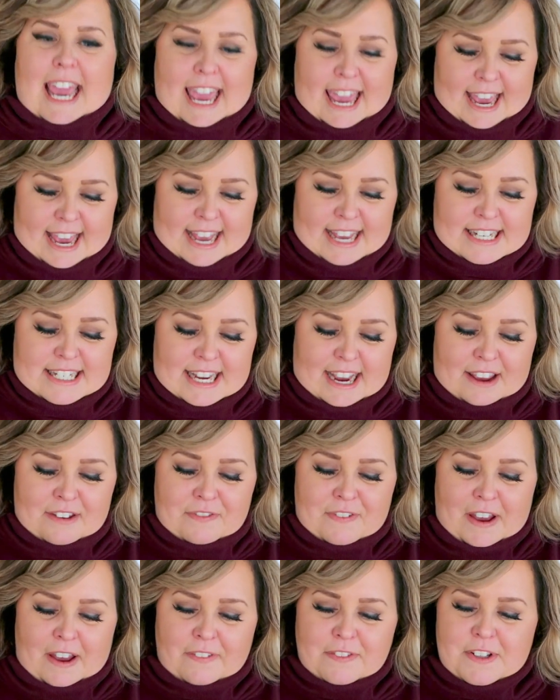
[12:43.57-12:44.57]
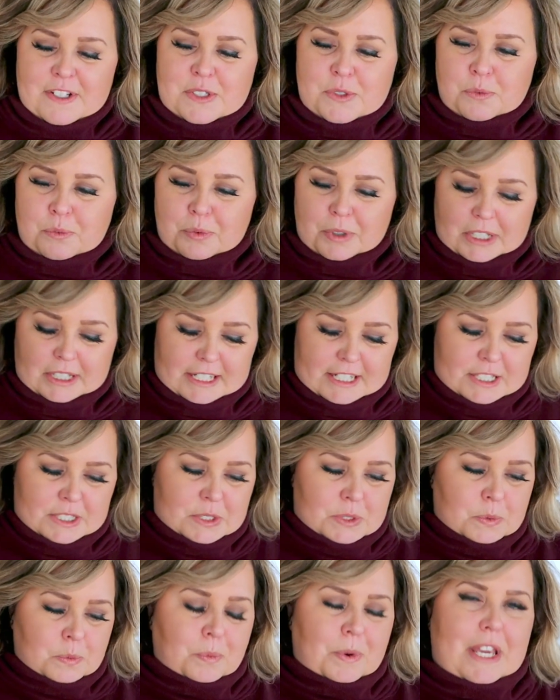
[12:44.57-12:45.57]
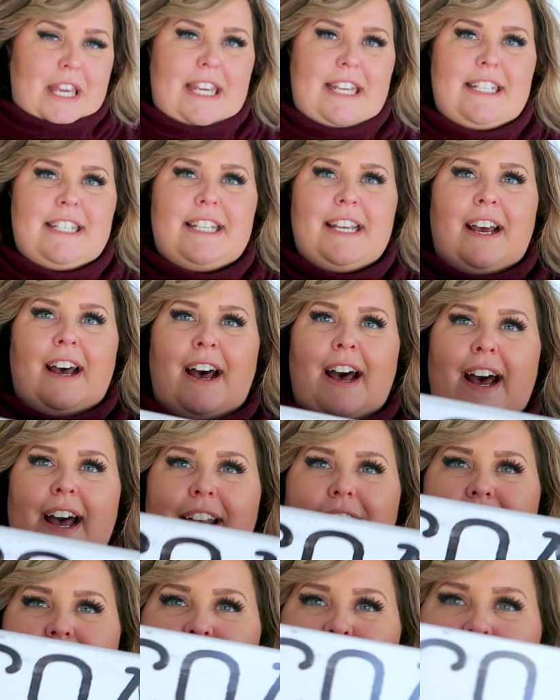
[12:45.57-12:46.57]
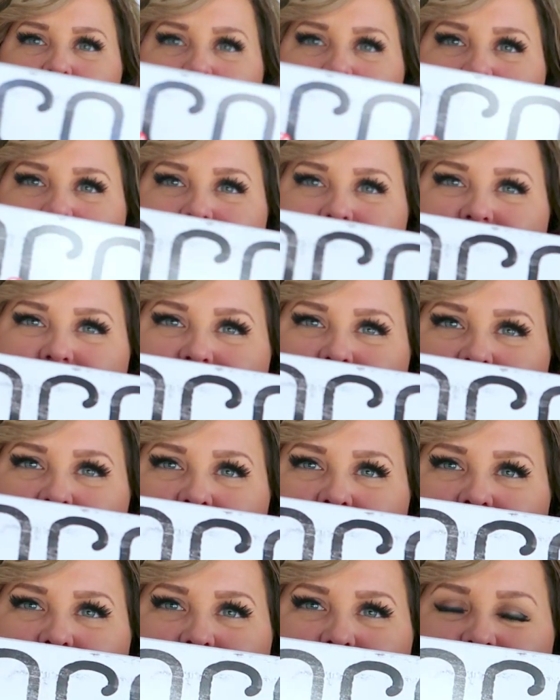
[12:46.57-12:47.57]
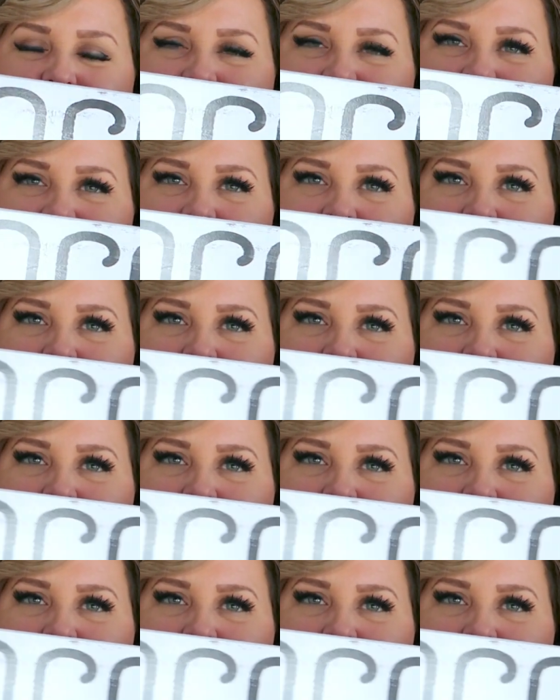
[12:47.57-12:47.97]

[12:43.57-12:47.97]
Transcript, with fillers: and I found this really sweet hot chocolate sign. It says